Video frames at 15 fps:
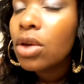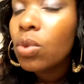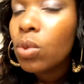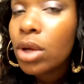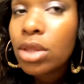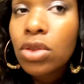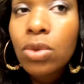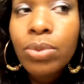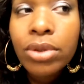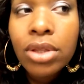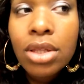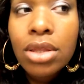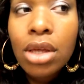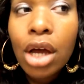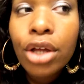Once you put
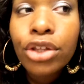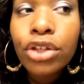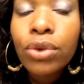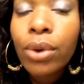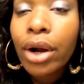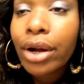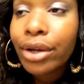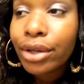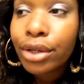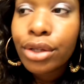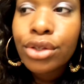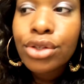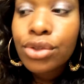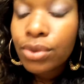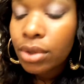this on, you are
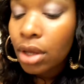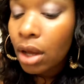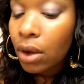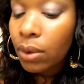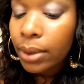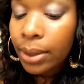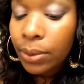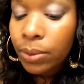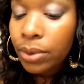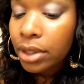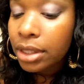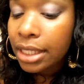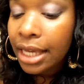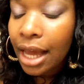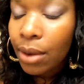good to go. It
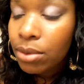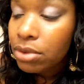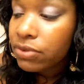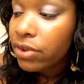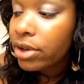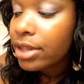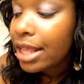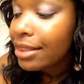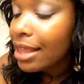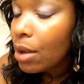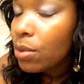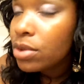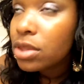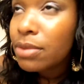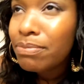really, I was very, that
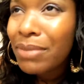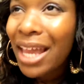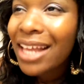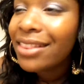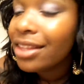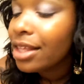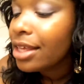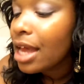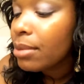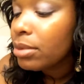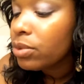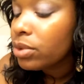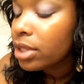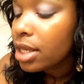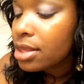was the main thing that got me
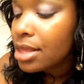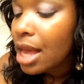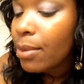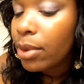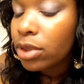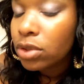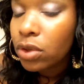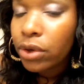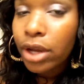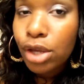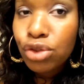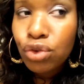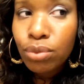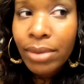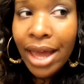really excited about the
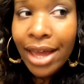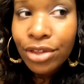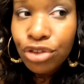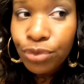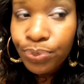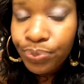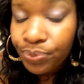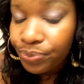L'Oreal True Match,